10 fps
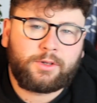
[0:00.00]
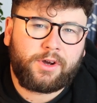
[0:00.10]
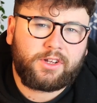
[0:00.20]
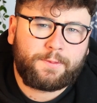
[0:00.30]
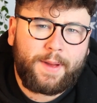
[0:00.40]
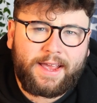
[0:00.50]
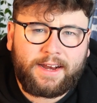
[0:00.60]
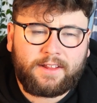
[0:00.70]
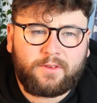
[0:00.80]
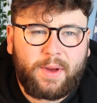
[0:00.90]
next, we got
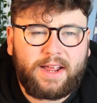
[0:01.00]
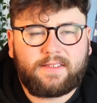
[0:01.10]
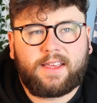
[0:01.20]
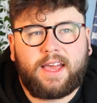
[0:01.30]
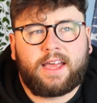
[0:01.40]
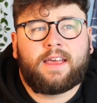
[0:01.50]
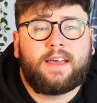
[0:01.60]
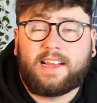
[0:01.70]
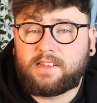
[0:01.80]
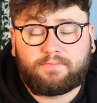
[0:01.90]
Spain, and Spain's kit
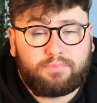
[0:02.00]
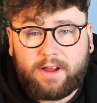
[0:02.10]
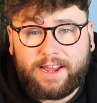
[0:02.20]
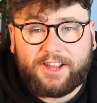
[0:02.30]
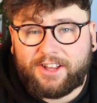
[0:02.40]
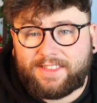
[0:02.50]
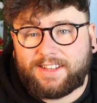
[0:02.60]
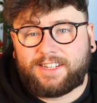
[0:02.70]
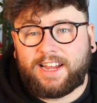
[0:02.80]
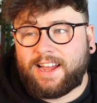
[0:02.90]
is pretty good
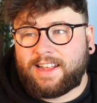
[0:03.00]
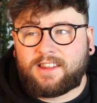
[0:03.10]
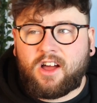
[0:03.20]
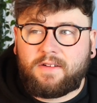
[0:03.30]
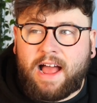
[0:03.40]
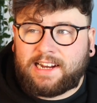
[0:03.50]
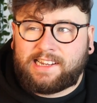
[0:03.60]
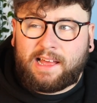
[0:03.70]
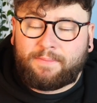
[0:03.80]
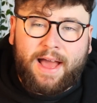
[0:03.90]
this year. It's not
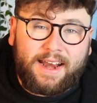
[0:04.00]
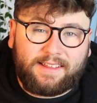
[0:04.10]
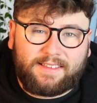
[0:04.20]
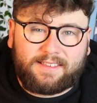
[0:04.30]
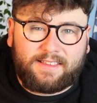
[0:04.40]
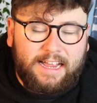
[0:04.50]
actually that bad. It's